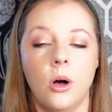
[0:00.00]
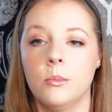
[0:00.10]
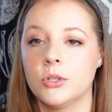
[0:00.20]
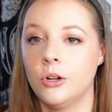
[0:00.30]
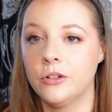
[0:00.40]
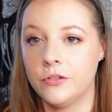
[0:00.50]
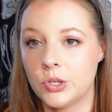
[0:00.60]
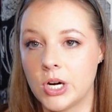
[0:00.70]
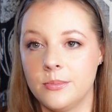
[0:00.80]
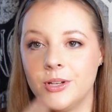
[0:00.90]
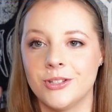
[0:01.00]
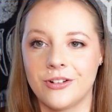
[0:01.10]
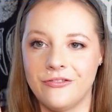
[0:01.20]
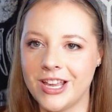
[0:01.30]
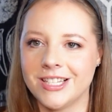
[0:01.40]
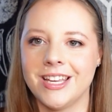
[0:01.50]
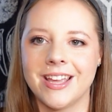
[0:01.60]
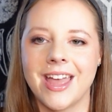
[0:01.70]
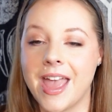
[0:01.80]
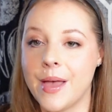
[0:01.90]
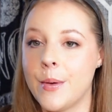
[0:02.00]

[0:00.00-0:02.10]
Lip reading: Almost all of the treadmills are facing a